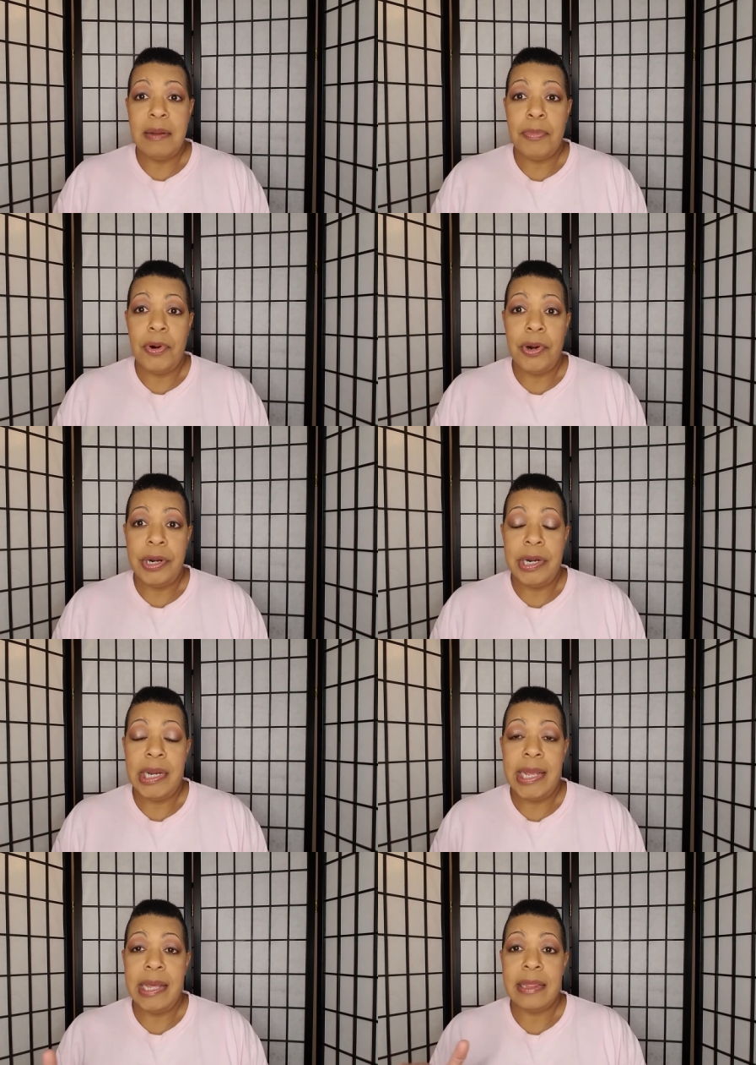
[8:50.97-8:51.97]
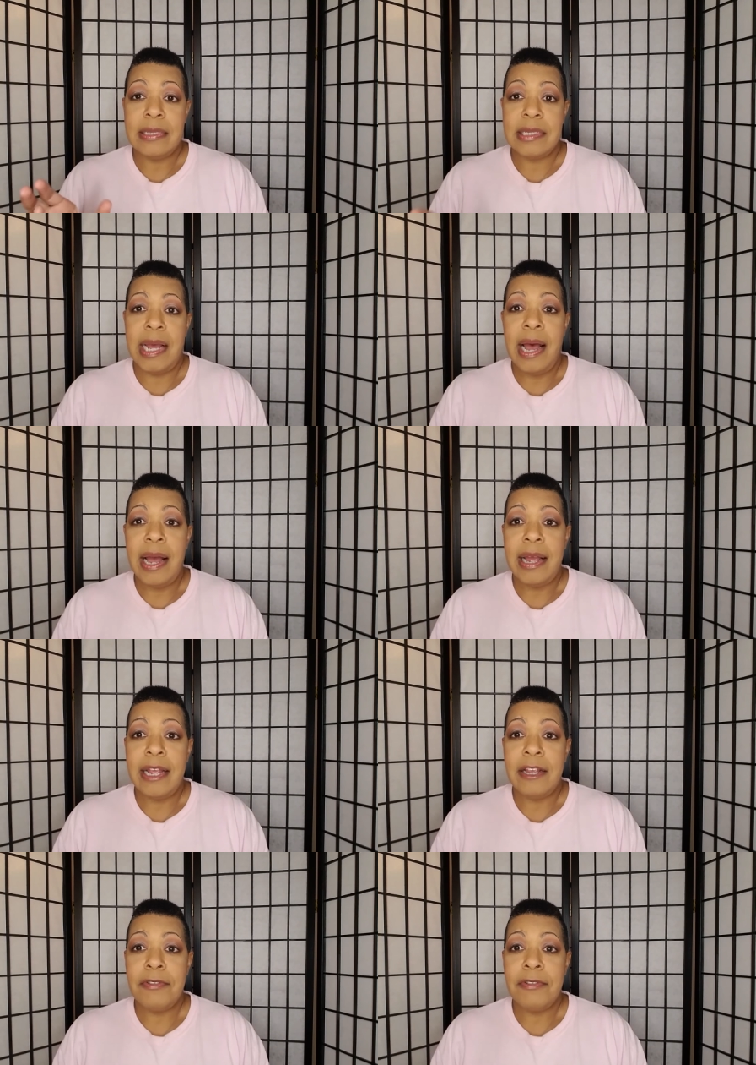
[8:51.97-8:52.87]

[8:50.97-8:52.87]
bar, and this guy,